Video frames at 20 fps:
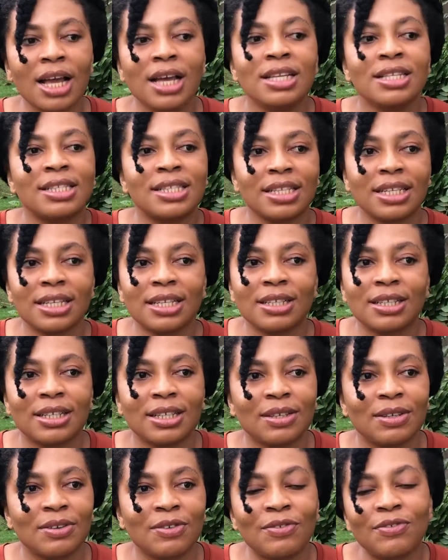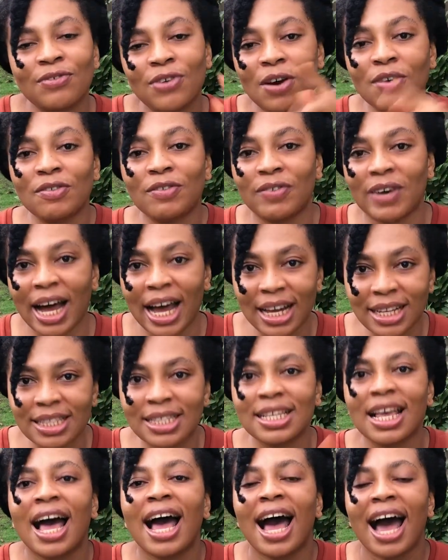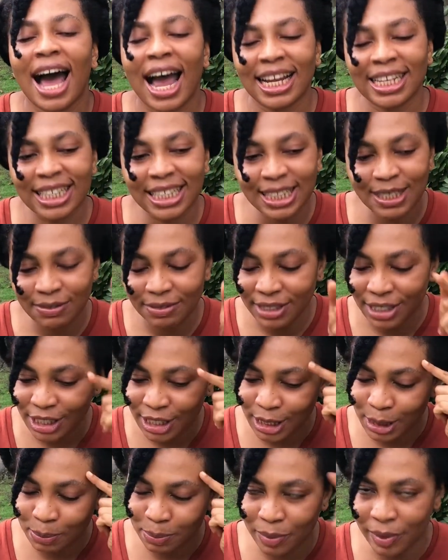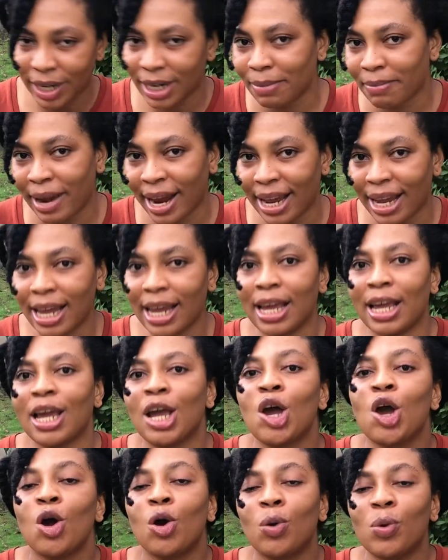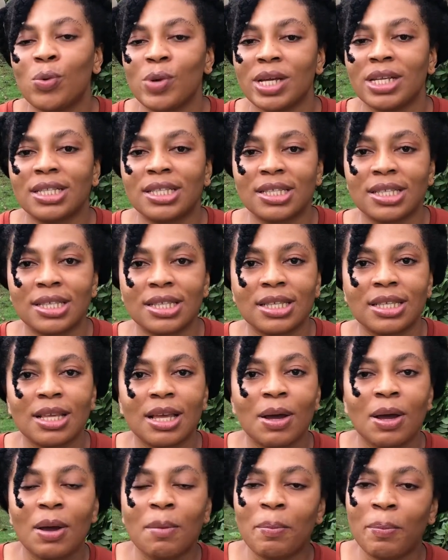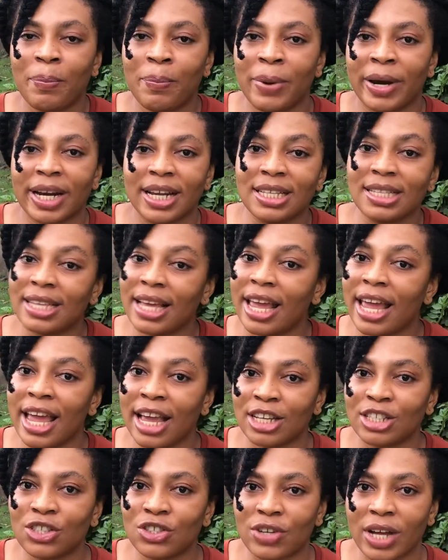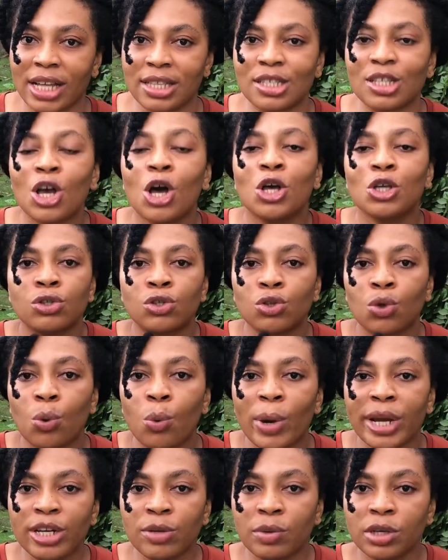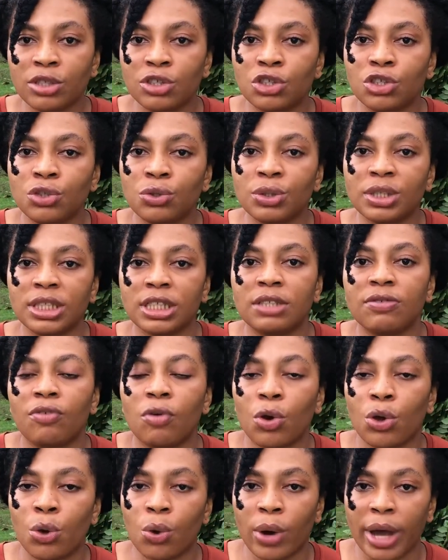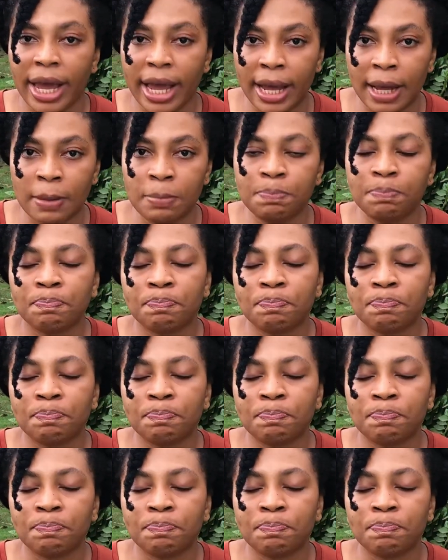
See, fun fact, I just finished spraying my hair with prekese extract. So when you want to use it for your hair,